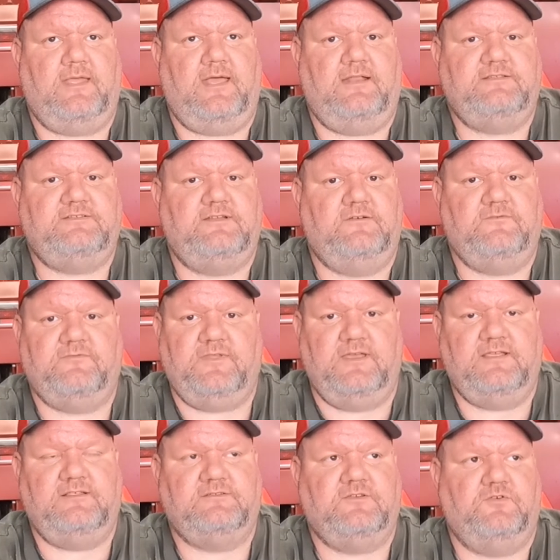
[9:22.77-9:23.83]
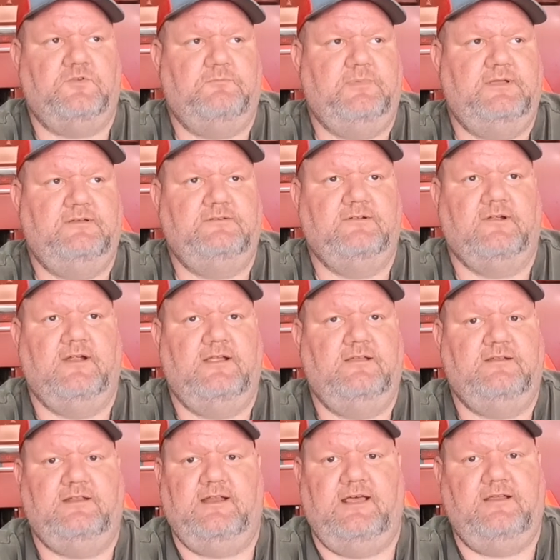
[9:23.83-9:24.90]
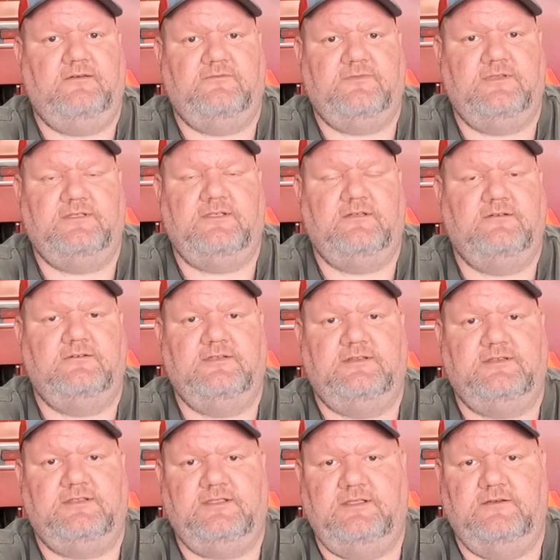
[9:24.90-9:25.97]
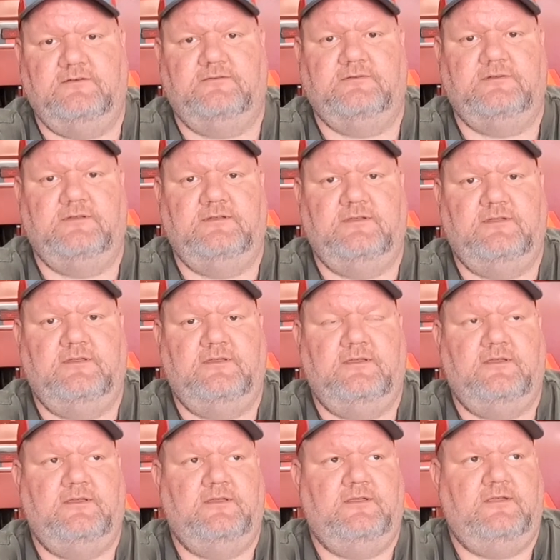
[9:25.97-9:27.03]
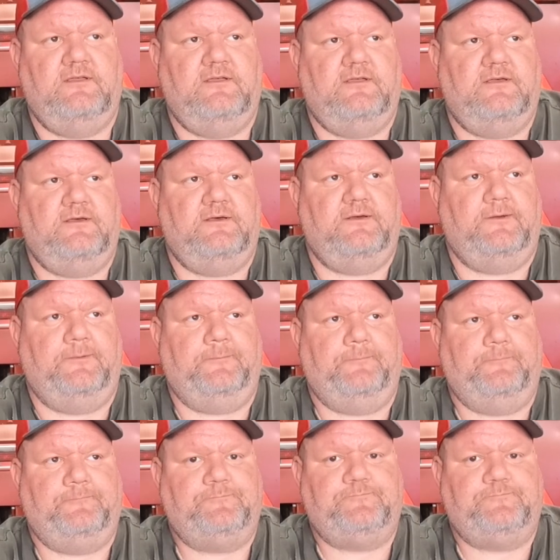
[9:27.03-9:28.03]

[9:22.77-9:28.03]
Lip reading: I just don't think it's going to build the ground, and I don't think you're going to get the yield that